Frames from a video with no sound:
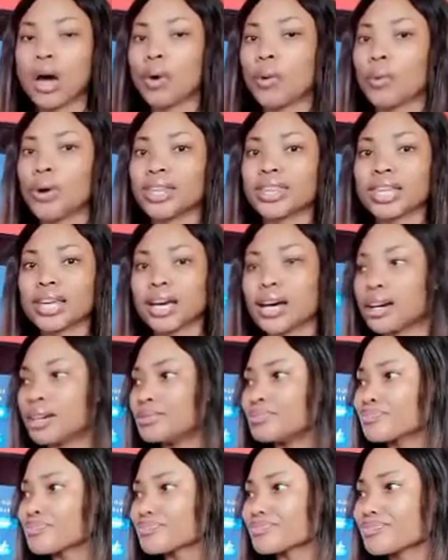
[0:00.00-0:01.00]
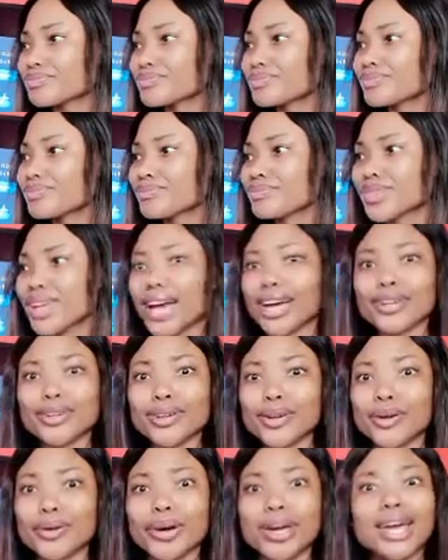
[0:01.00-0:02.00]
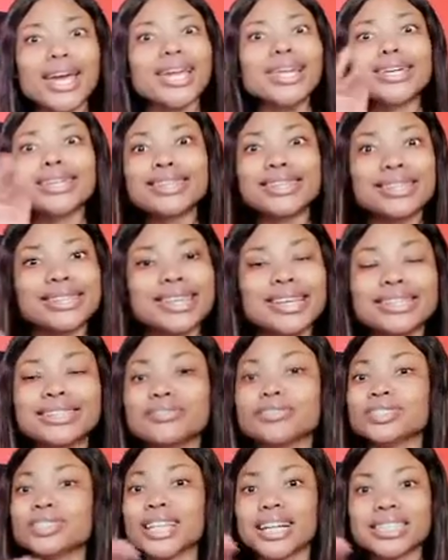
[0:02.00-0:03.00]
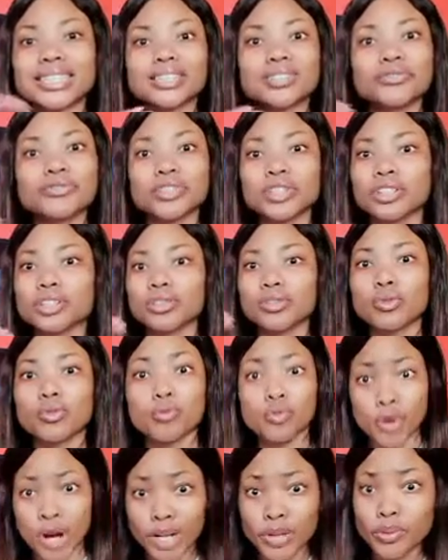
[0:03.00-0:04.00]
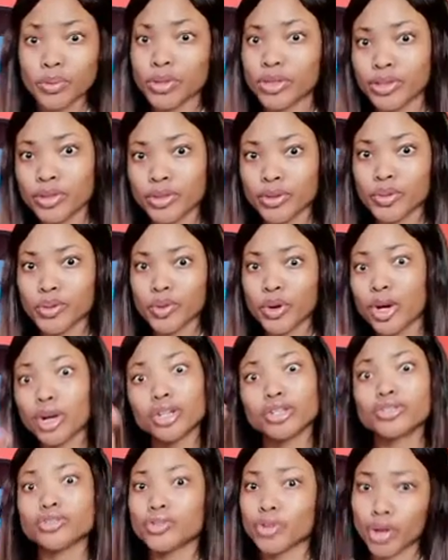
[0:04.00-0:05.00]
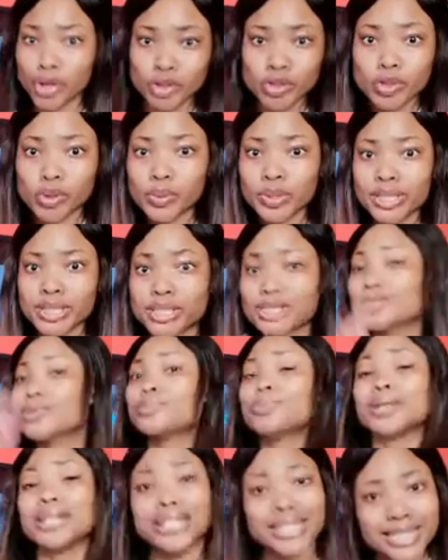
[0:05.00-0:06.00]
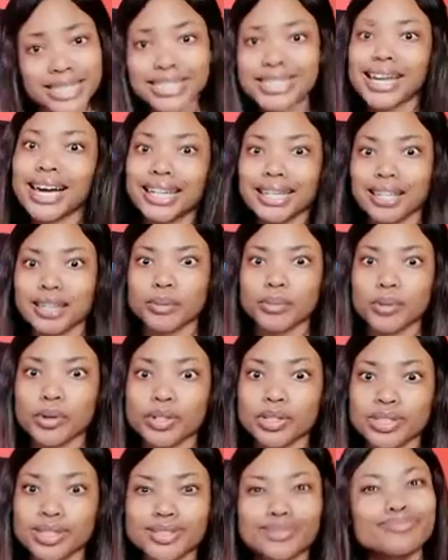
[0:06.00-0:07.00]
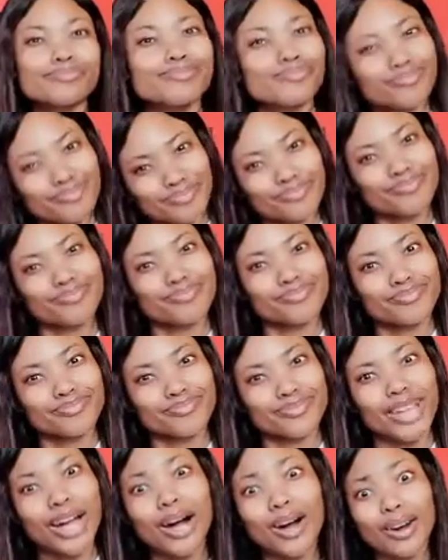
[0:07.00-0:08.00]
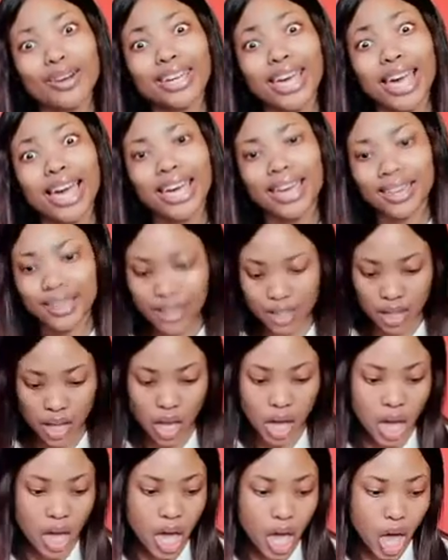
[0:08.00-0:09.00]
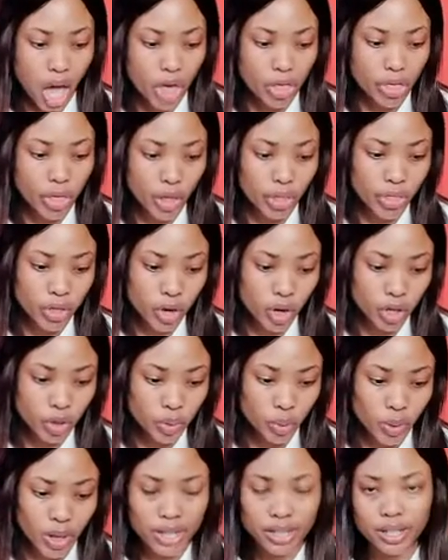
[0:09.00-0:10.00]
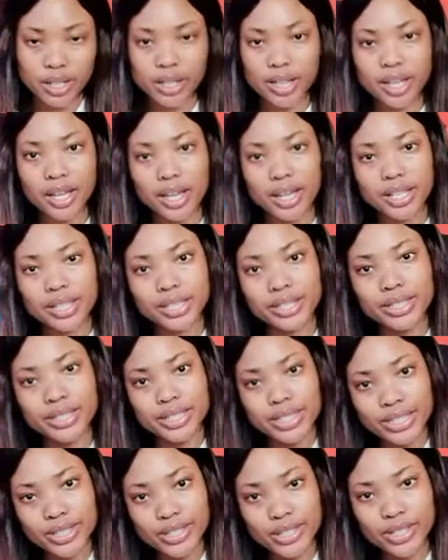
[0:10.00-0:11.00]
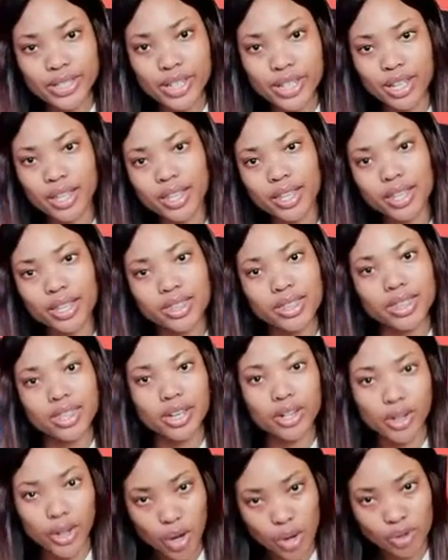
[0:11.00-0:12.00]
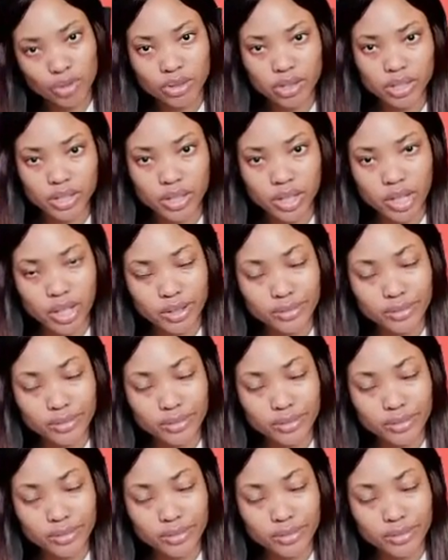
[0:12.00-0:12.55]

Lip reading: whether, I don't know, anything that doesn't feel right with you. Don't do it to please another person. Okay, the third one: ditch the ghost.